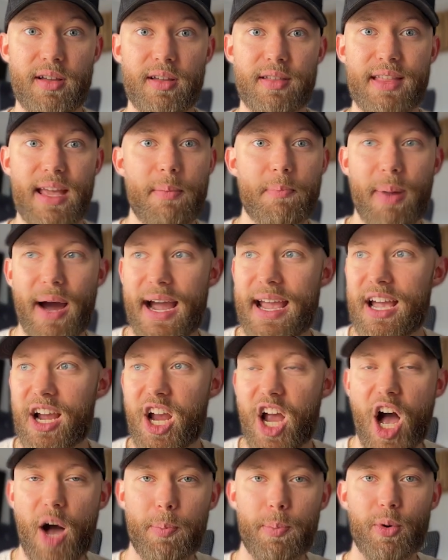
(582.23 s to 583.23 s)
They buy a
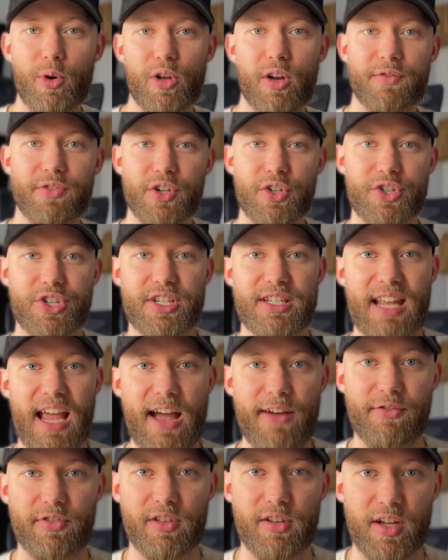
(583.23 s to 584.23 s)
couple of their
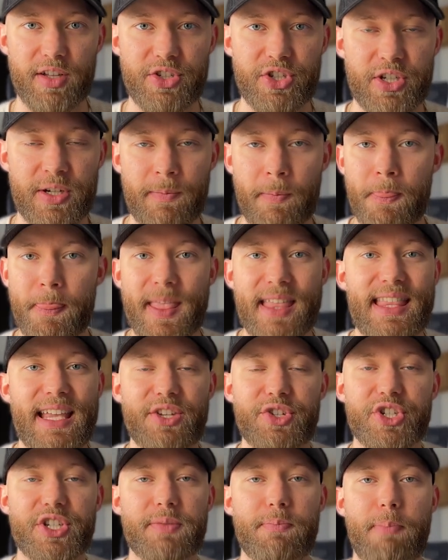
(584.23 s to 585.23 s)
staff lunch and they
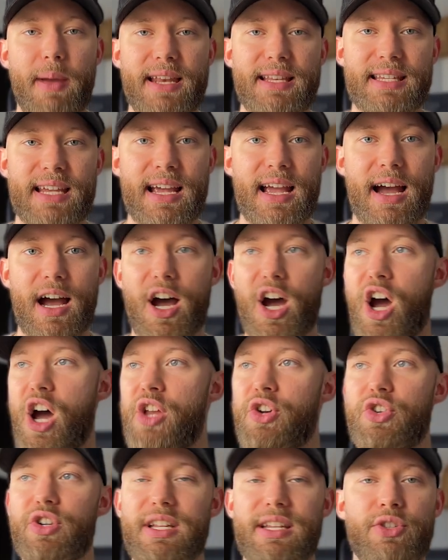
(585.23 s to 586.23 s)
just spent
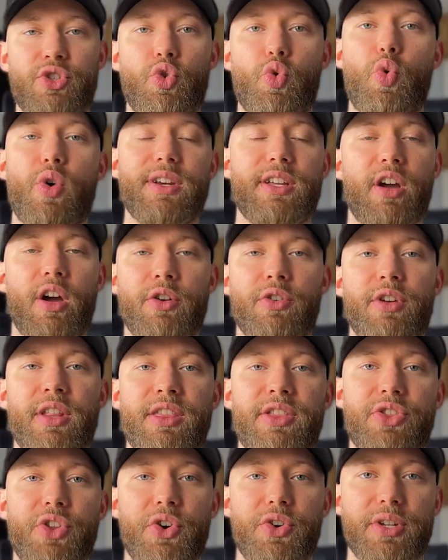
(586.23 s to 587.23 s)
$120,
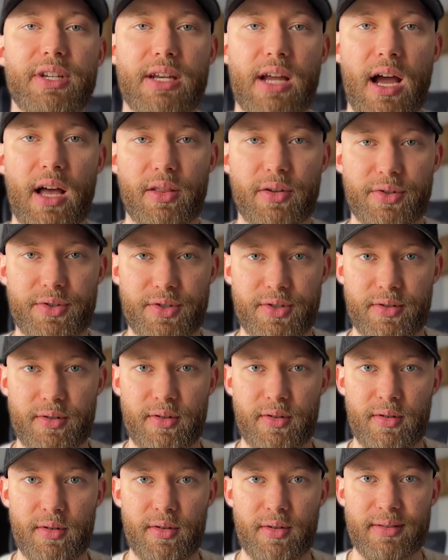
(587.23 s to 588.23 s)
$130.
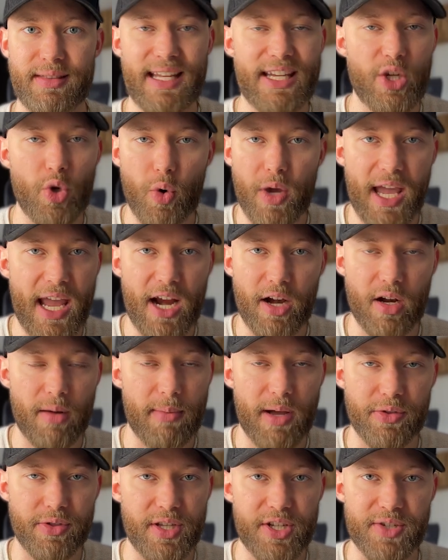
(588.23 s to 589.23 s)
They don't care
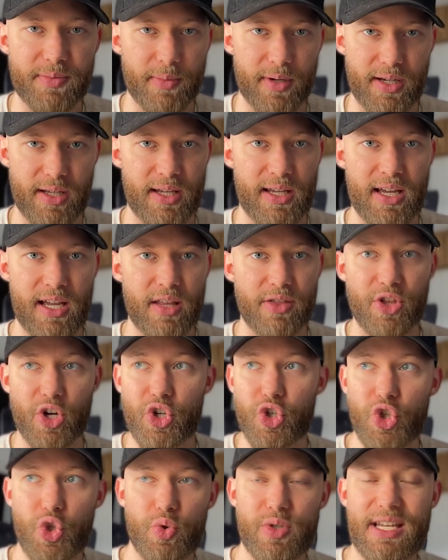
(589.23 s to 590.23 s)
about this money.
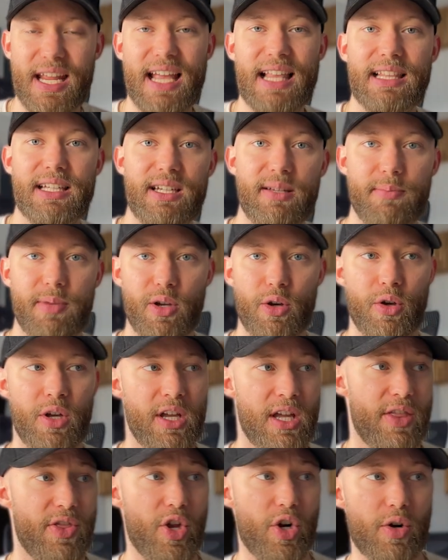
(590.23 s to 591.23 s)
Their utility bill,
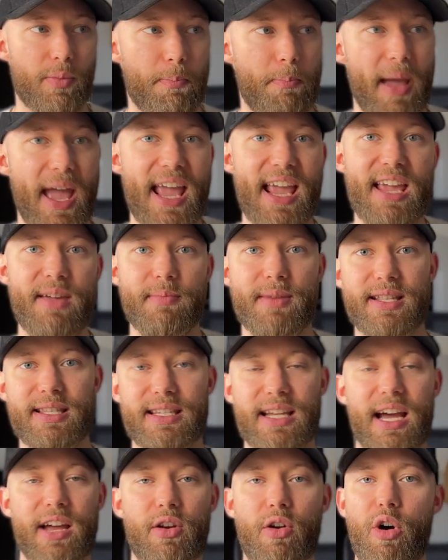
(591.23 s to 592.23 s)
their
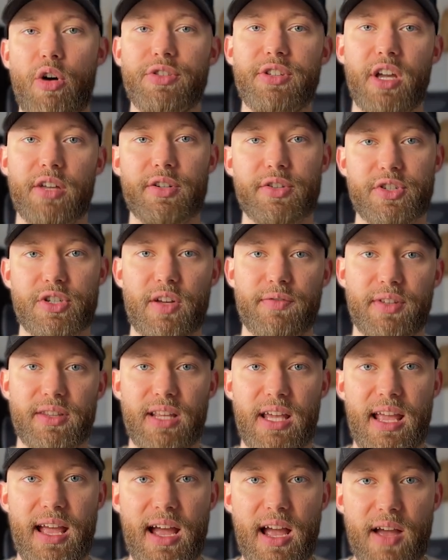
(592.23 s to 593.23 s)
payments on all the other stuff that
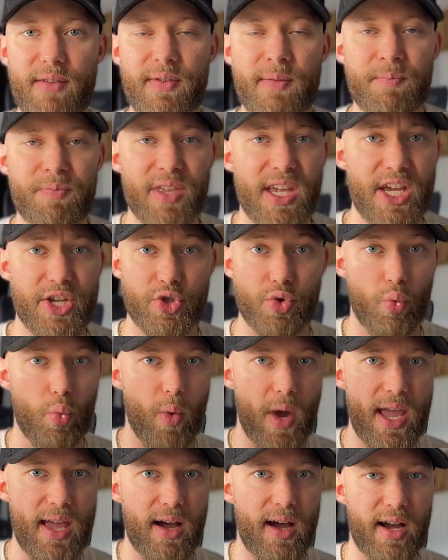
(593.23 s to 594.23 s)
they have is
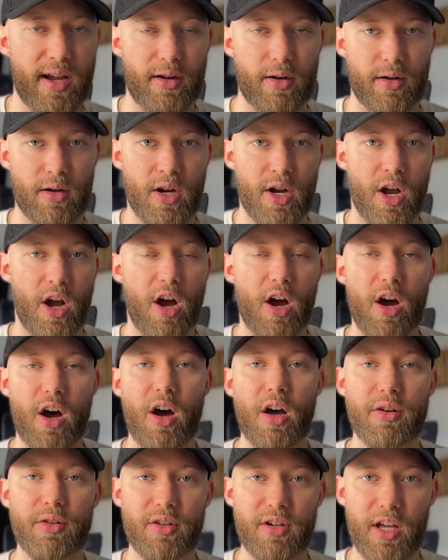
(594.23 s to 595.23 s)
way higher.
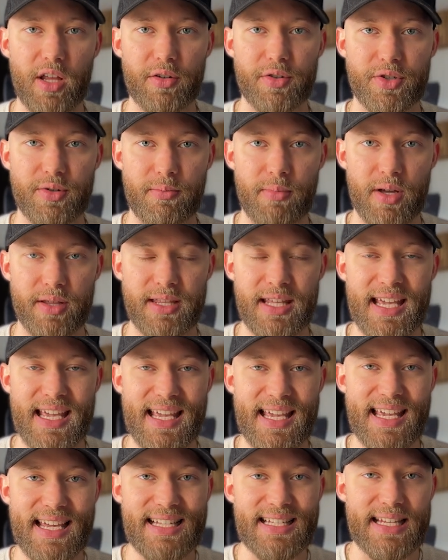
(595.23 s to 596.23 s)
$100 a month
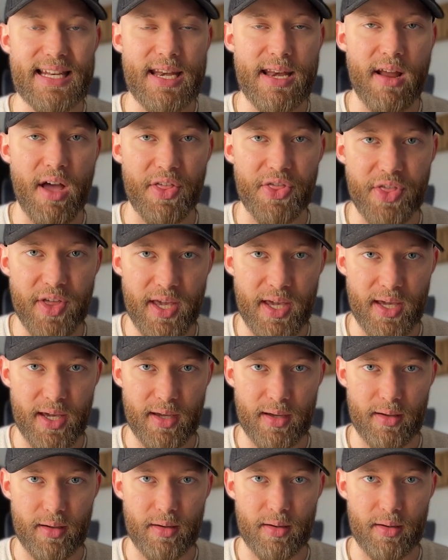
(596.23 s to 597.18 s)
is nothing